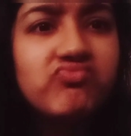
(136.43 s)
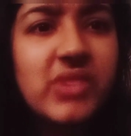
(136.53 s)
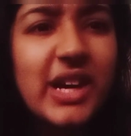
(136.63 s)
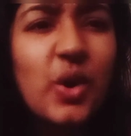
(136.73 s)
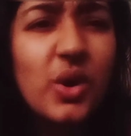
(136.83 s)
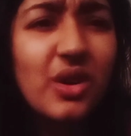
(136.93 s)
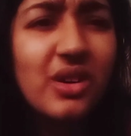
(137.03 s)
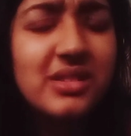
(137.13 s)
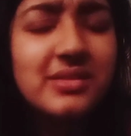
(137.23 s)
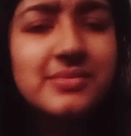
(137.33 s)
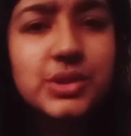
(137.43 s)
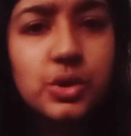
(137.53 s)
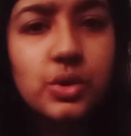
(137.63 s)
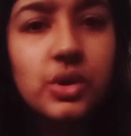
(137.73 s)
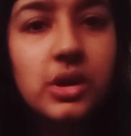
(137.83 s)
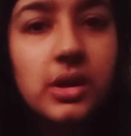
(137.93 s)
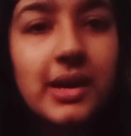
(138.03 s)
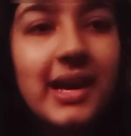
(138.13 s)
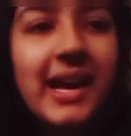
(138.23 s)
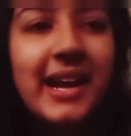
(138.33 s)
I talk a lot. So,
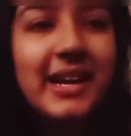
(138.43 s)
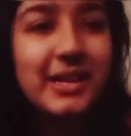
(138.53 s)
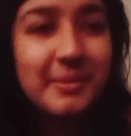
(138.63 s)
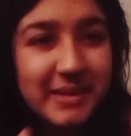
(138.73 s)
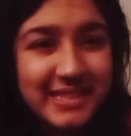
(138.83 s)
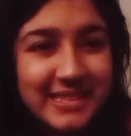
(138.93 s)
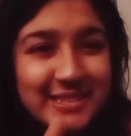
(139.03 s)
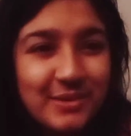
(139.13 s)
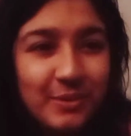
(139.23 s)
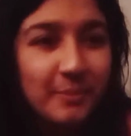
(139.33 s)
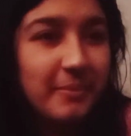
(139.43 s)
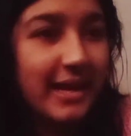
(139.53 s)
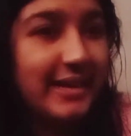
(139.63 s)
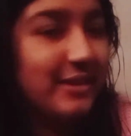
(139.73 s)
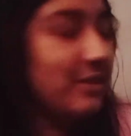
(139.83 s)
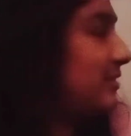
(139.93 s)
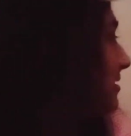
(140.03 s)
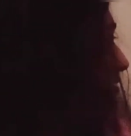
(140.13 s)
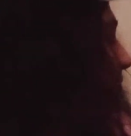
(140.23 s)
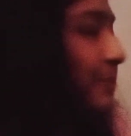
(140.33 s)
and please don't mind all
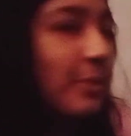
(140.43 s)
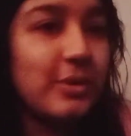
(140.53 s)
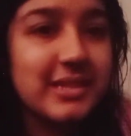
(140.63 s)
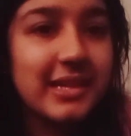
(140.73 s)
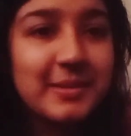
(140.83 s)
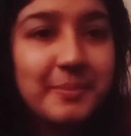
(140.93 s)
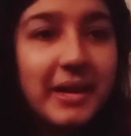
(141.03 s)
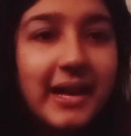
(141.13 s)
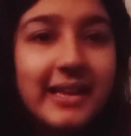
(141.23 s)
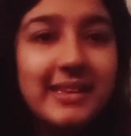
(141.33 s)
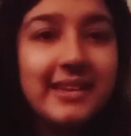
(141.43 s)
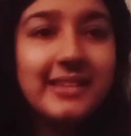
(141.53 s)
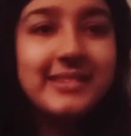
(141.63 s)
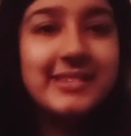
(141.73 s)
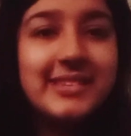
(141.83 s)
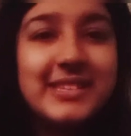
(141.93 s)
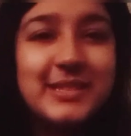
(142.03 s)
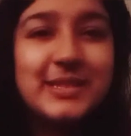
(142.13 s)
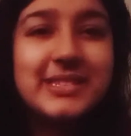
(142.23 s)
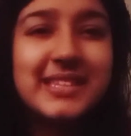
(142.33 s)
these books at the back and
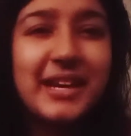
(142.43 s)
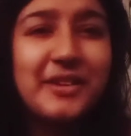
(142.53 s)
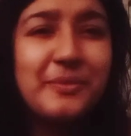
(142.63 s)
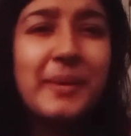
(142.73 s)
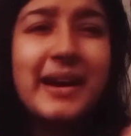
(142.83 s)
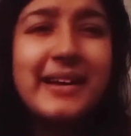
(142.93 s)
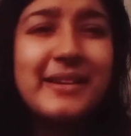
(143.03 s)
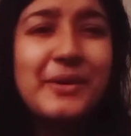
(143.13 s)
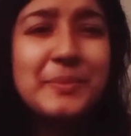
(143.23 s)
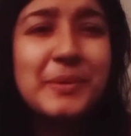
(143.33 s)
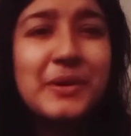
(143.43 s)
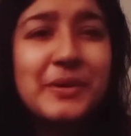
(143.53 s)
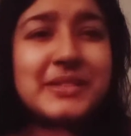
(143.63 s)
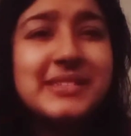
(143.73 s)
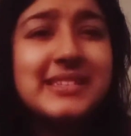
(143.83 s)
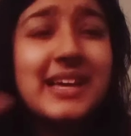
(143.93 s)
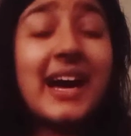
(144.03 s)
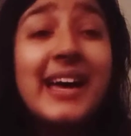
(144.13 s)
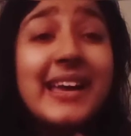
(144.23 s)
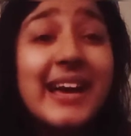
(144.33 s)
this kind of background, because
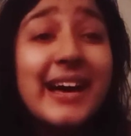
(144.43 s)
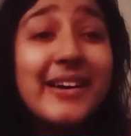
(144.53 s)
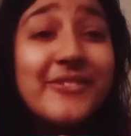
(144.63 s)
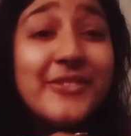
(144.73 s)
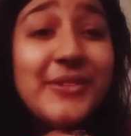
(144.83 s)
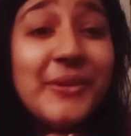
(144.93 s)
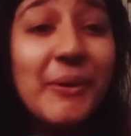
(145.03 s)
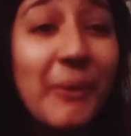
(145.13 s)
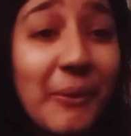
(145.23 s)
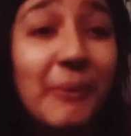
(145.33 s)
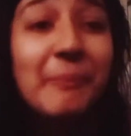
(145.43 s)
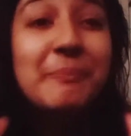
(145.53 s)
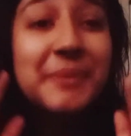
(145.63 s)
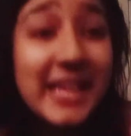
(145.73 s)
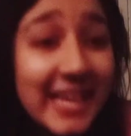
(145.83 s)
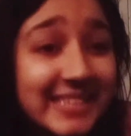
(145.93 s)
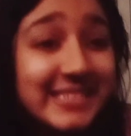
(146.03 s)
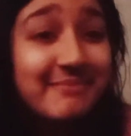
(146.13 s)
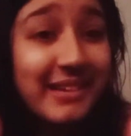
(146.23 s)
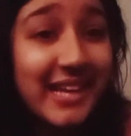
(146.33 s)
I have no place
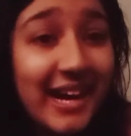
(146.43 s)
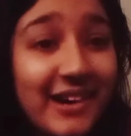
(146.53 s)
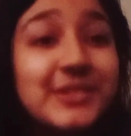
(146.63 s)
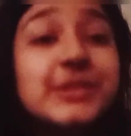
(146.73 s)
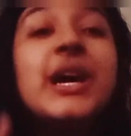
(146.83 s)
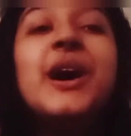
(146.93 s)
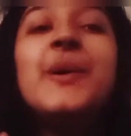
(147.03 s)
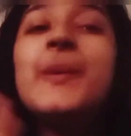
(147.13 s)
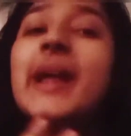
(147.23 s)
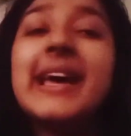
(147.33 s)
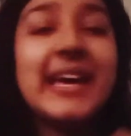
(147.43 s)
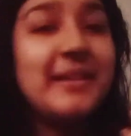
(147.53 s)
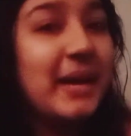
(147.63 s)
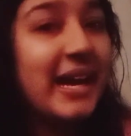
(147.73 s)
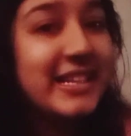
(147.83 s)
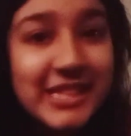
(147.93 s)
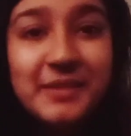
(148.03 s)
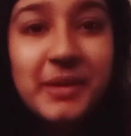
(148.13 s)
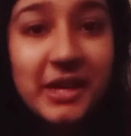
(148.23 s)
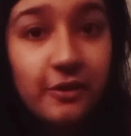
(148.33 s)
in my house where I can actually
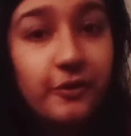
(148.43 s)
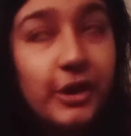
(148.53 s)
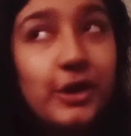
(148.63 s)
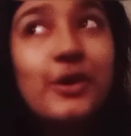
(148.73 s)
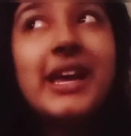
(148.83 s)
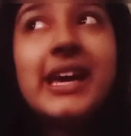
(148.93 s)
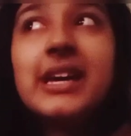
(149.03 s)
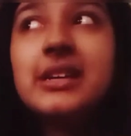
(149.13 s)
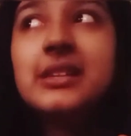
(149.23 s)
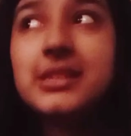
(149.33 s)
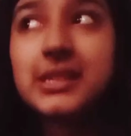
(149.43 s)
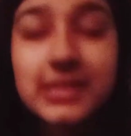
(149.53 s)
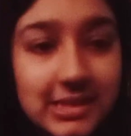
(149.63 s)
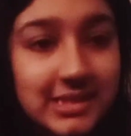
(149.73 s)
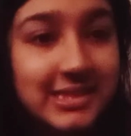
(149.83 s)
make a video like this.